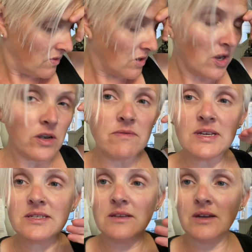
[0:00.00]
The kind of
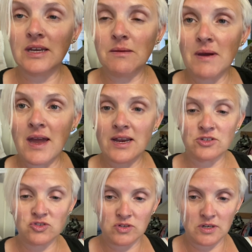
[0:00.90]
reason that I keep
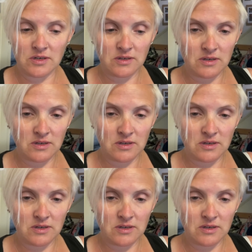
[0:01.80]
extra